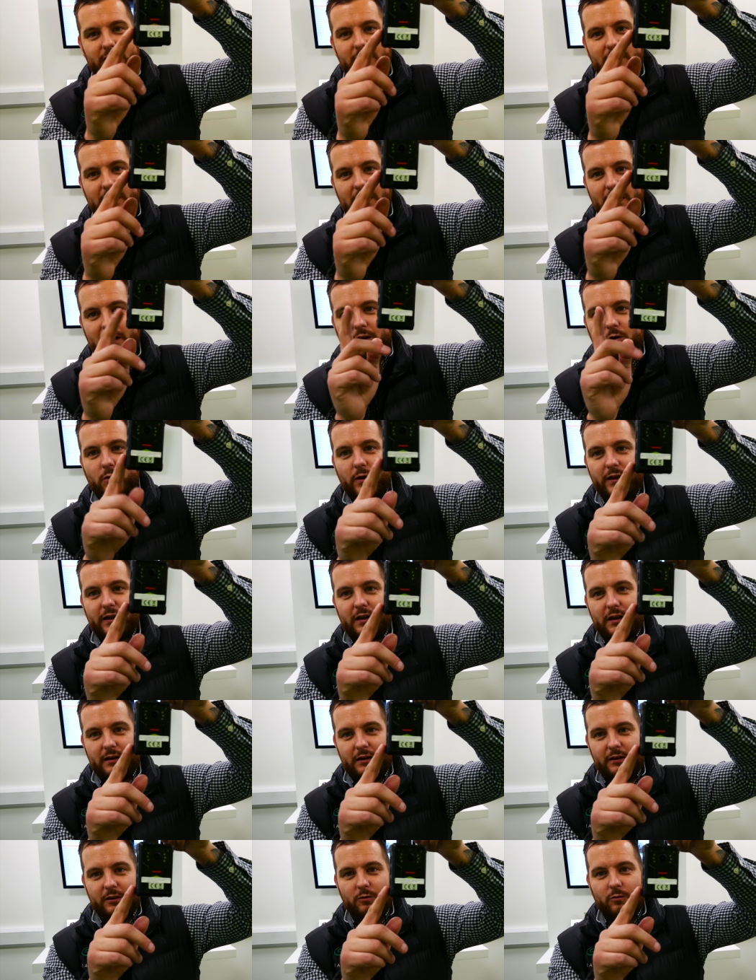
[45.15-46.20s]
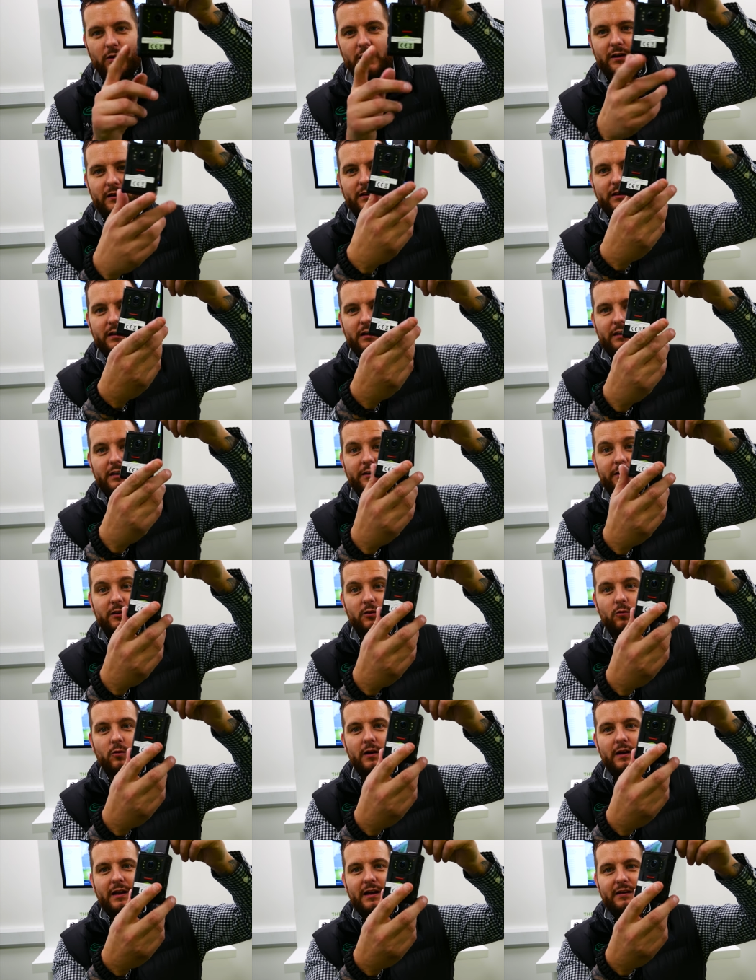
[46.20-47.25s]
quite a new one. The new
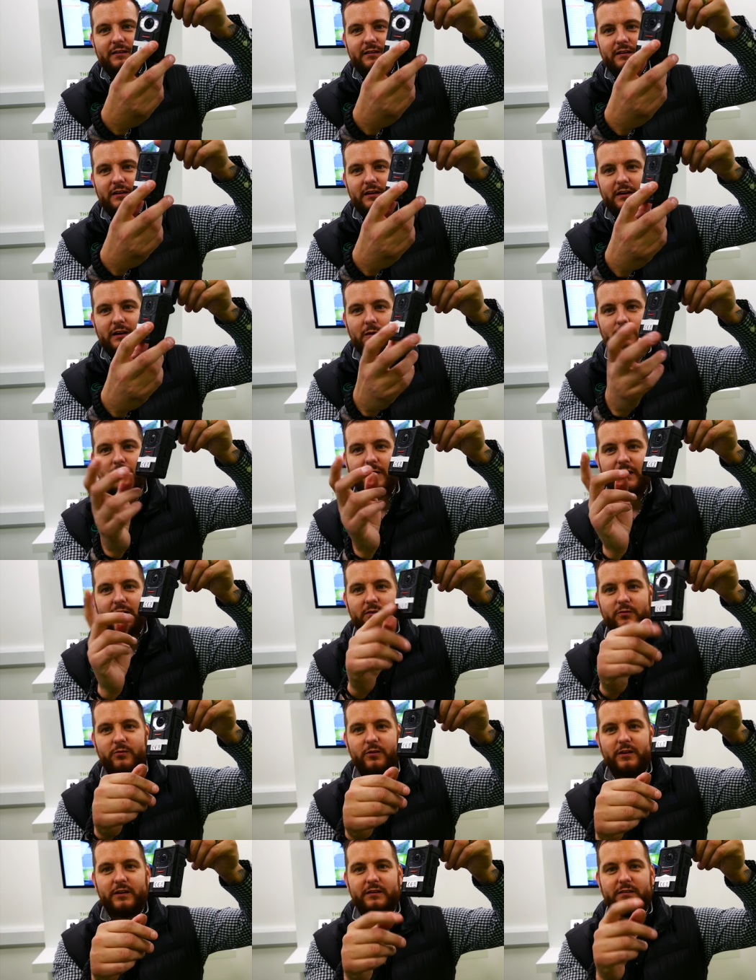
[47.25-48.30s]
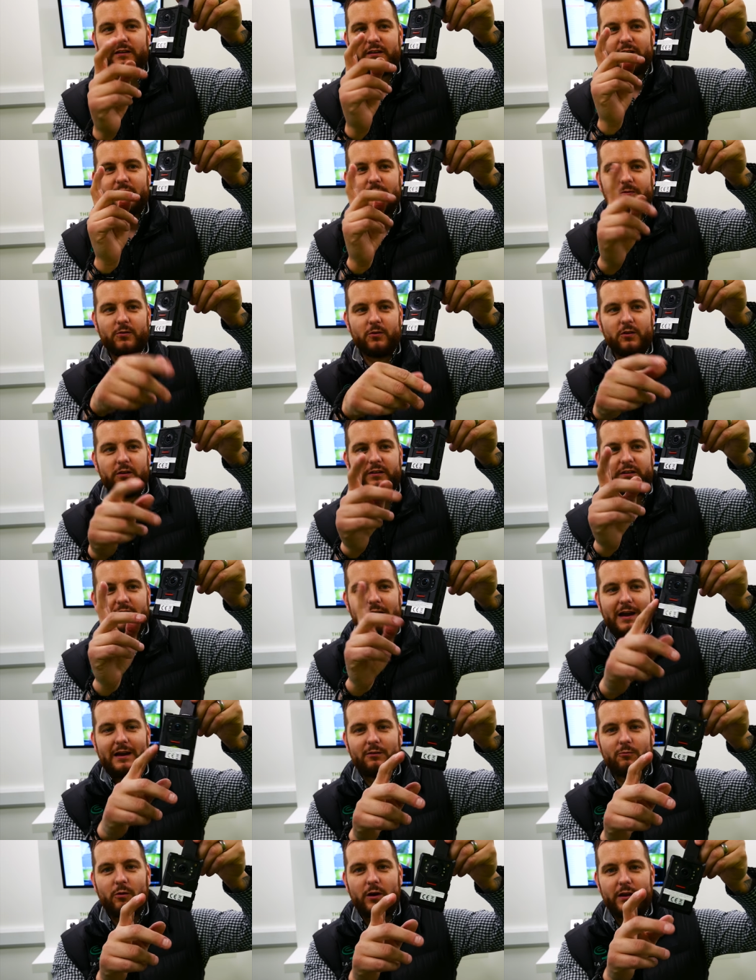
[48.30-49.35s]
one has a combined 3G, 4G
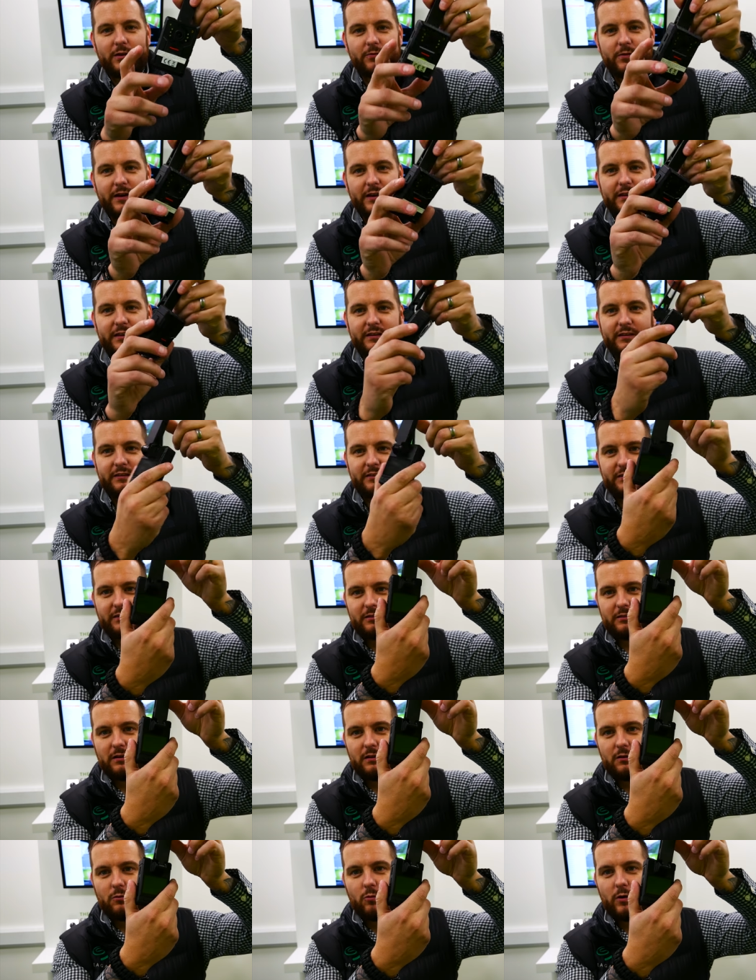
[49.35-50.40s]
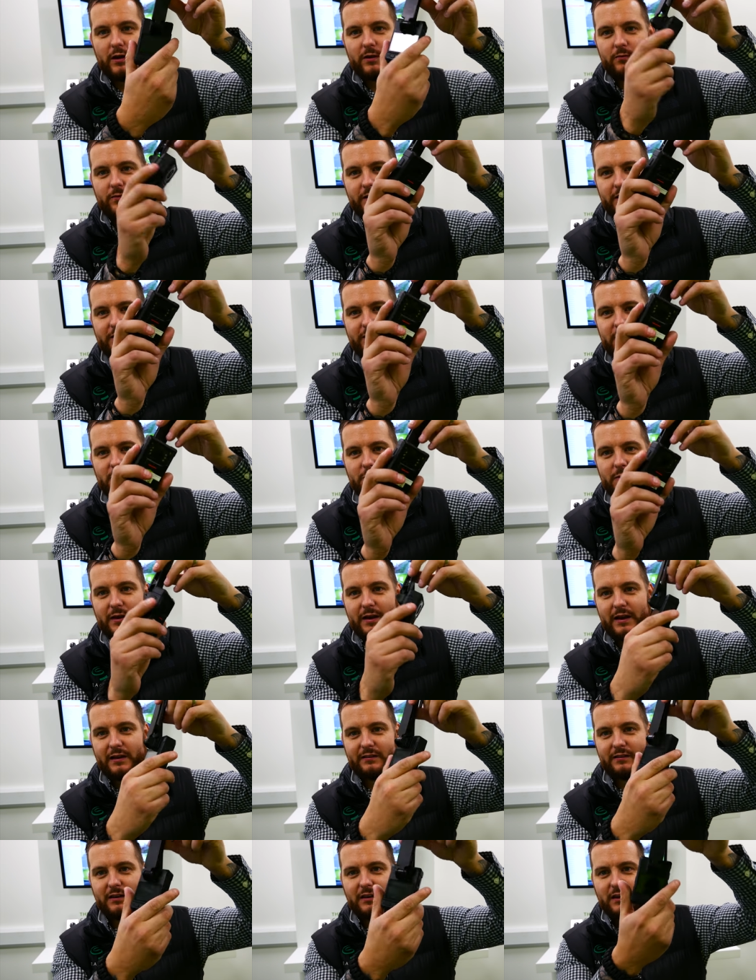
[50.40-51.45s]
and Wi-Fi. This has just got the Wi-Fi
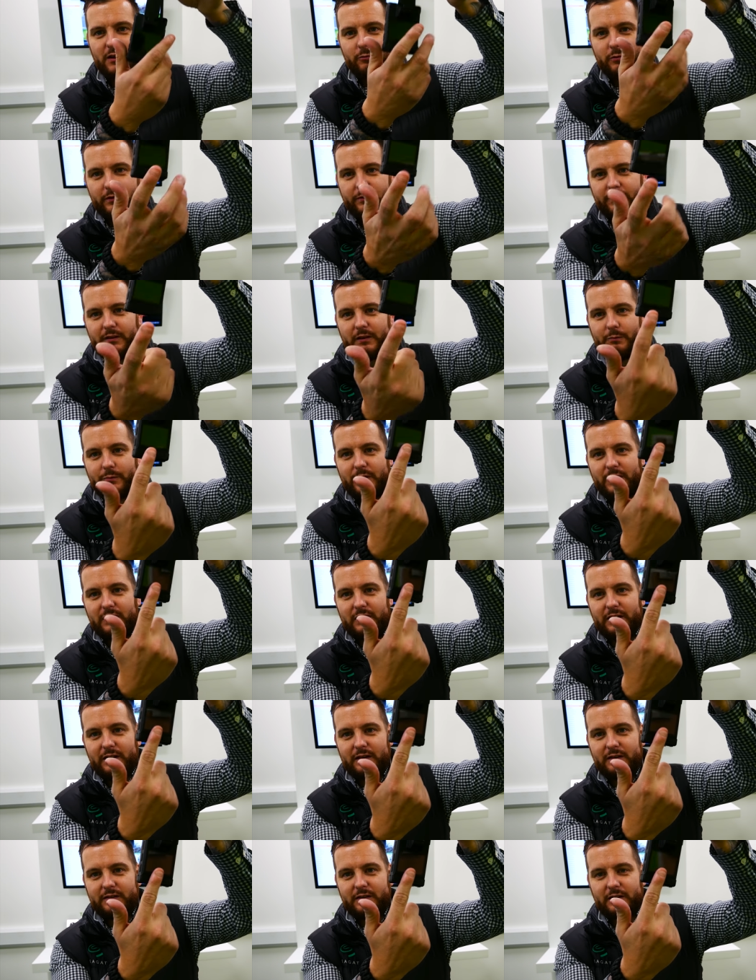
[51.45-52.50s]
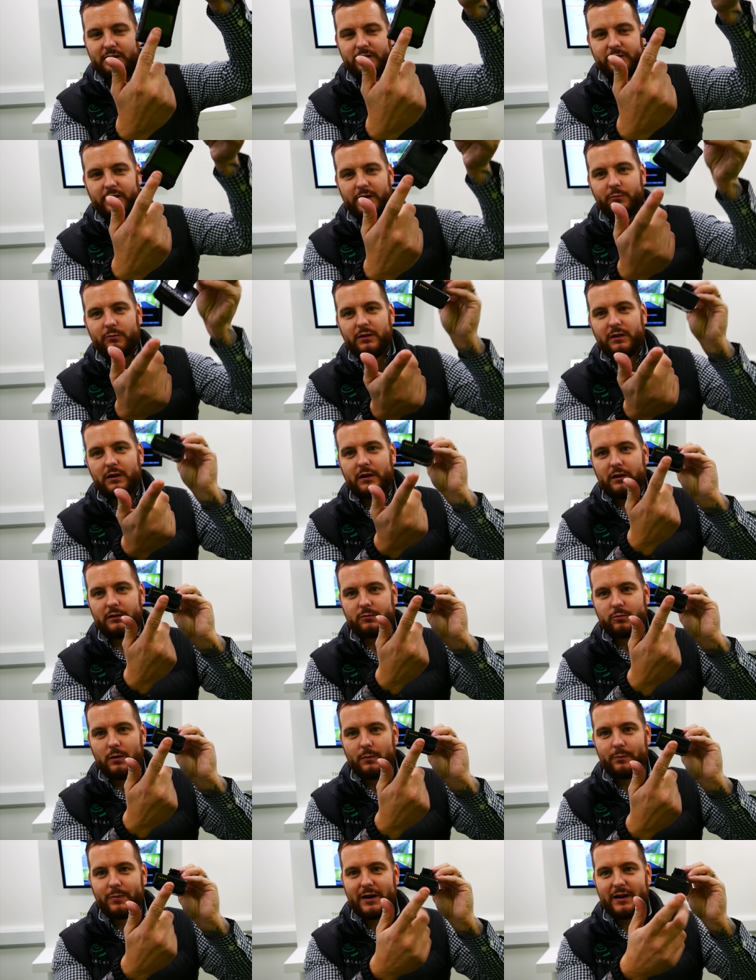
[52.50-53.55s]
GPS with the built-in touchscreen with a
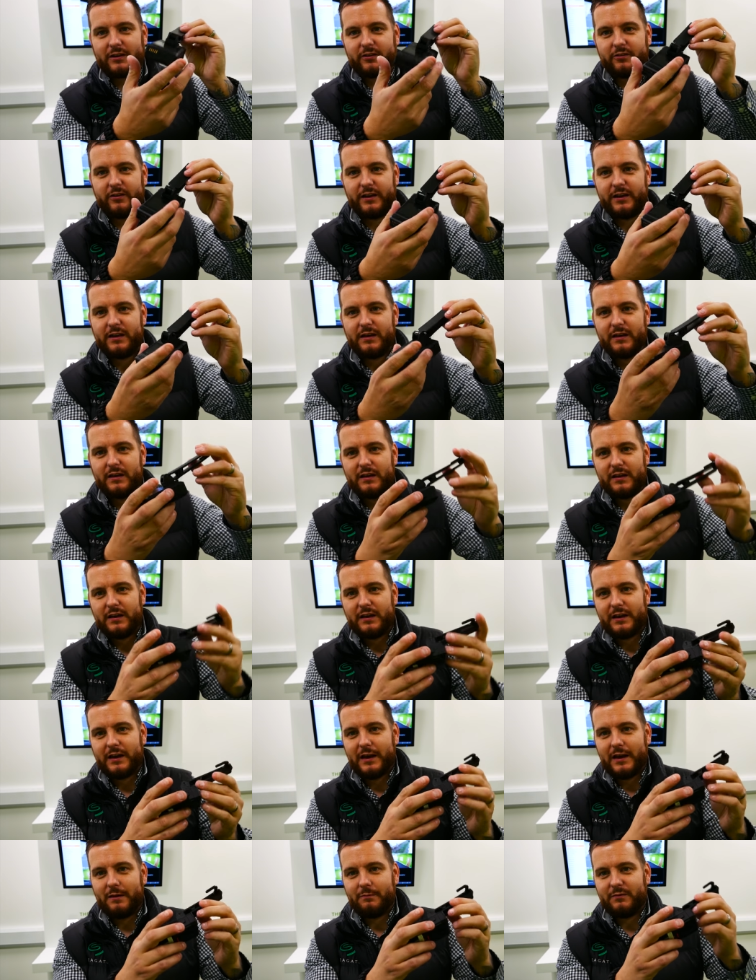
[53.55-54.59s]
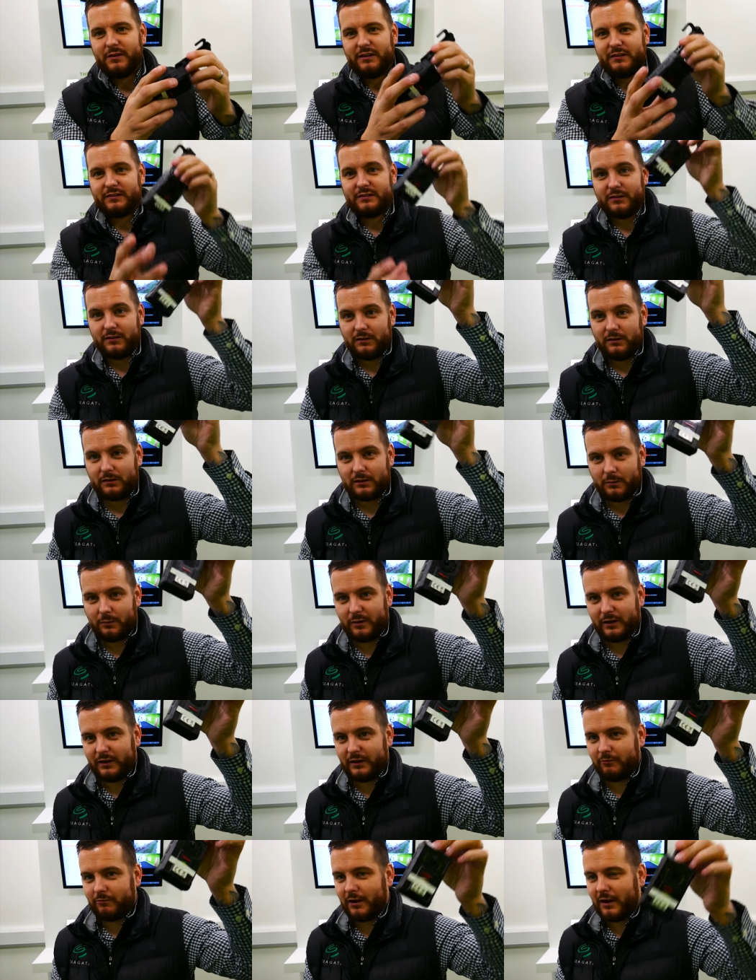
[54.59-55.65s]
hotspot battery. It's still
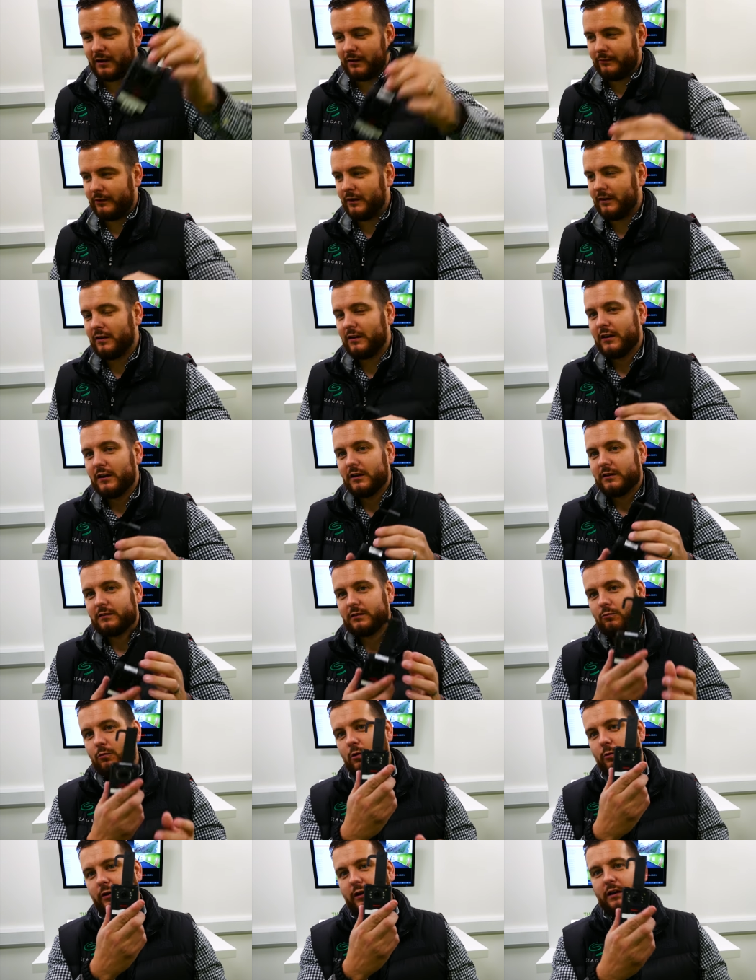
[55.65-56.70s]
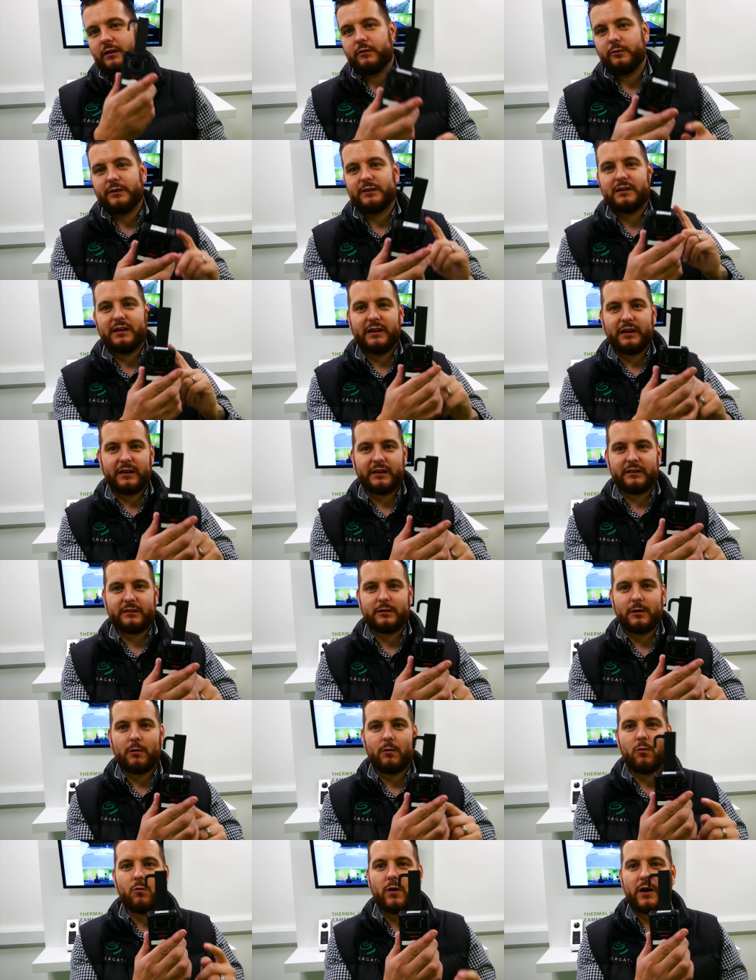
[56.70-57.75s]
completely relevant. So what we're going to do is link it to
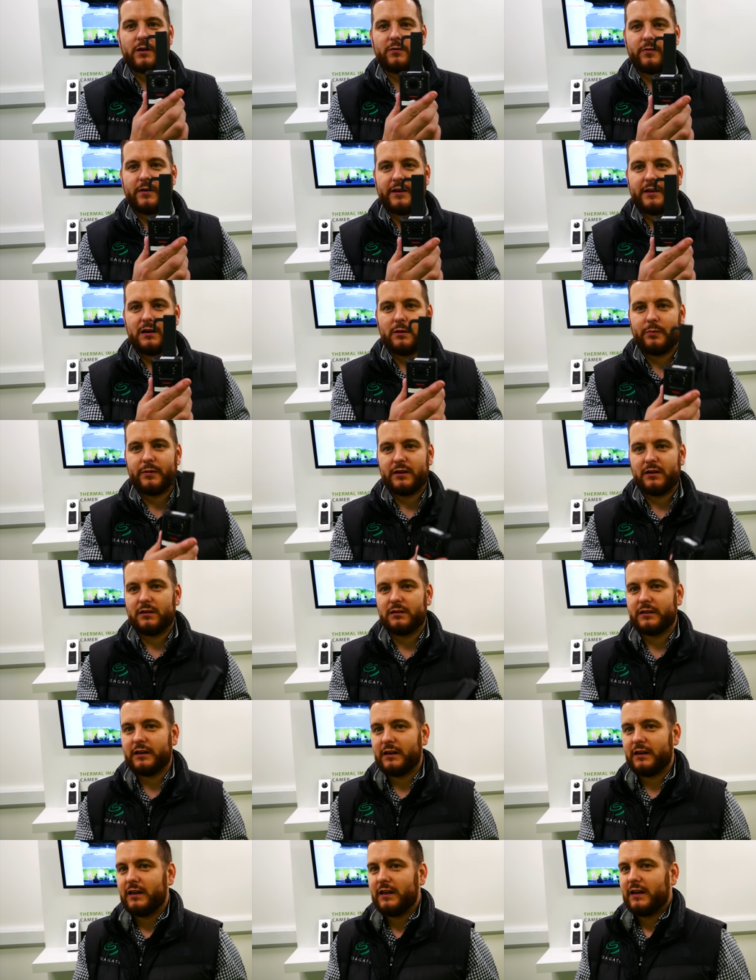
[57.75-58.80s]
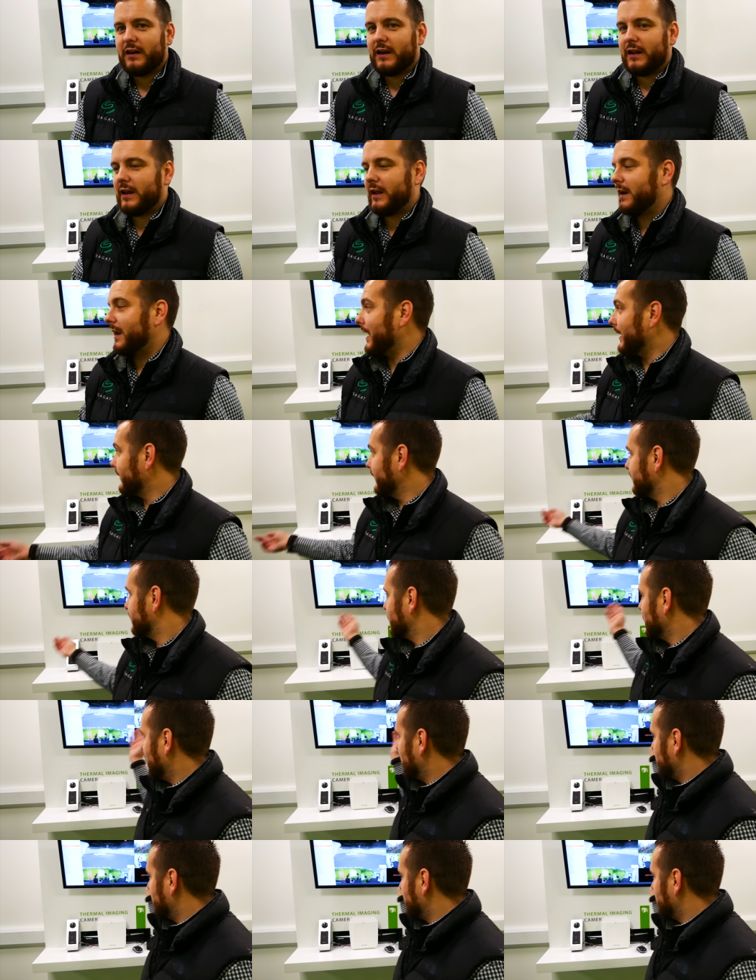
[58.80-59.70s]
our Wi-Fi in the building and then add it to